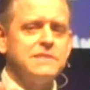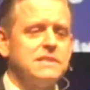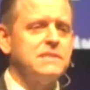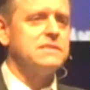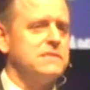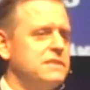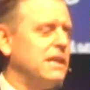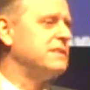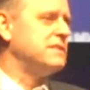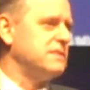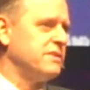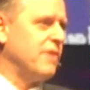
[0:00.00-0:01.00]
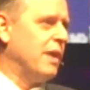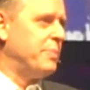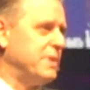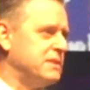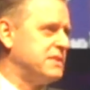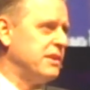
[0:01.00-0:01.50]
dozens and dozens of
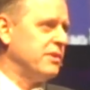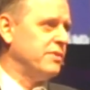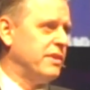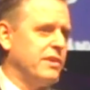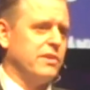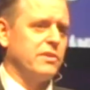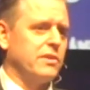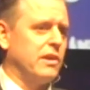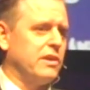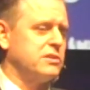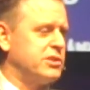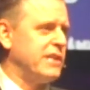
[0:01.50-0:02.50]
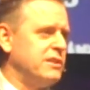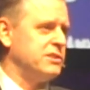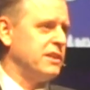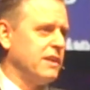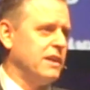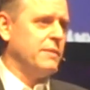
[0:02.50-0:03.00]
companies here that are
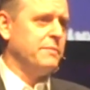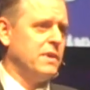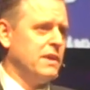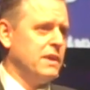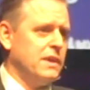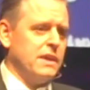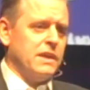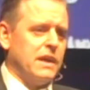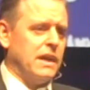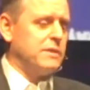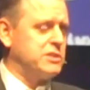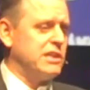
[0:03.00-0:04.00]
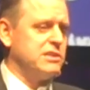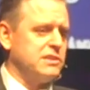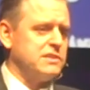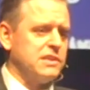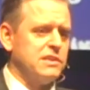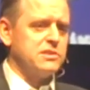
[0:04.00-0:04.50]
changing, changing
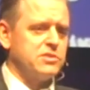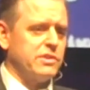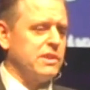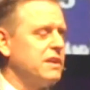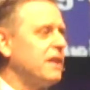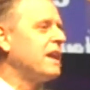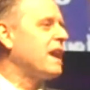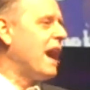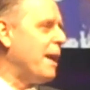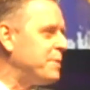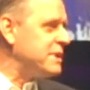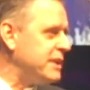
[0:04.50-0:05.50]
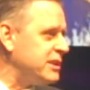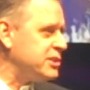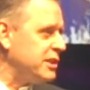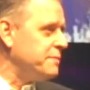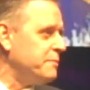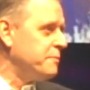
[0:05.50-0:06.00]
this industry.
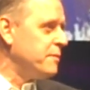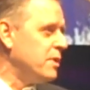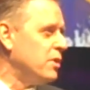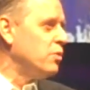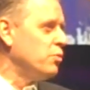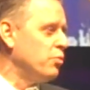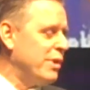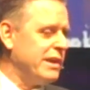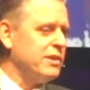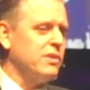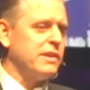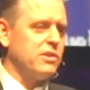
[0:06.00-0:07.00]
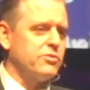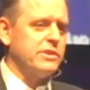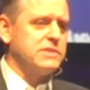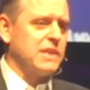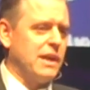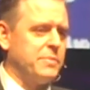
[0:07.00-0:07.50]
Competition, real
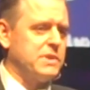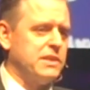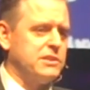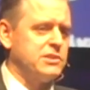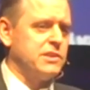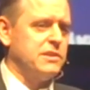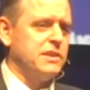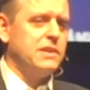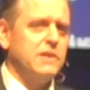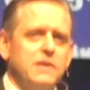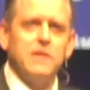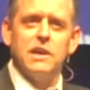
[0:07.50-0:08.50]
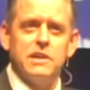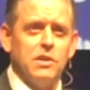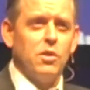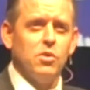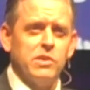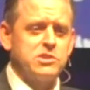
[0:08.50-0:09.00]
increased competition,
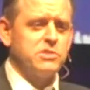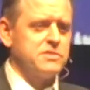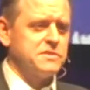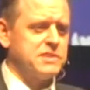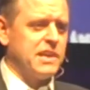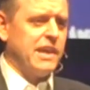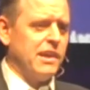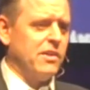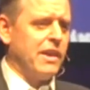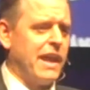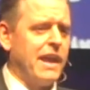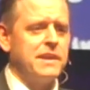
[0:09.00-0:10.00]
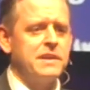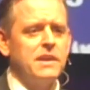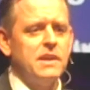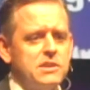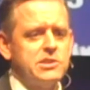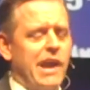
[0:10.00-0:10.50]
whole issues of scale, and
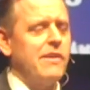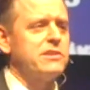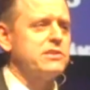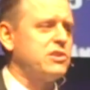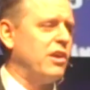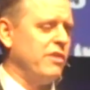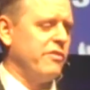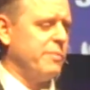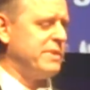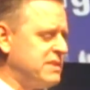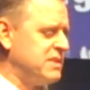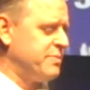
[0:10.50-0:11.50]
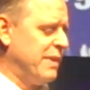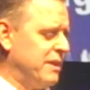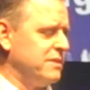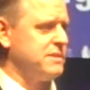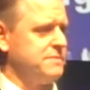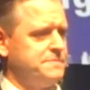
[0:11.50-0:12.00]
challenges to all of our business
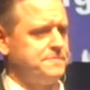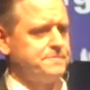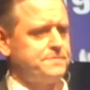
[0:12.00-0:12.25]
models.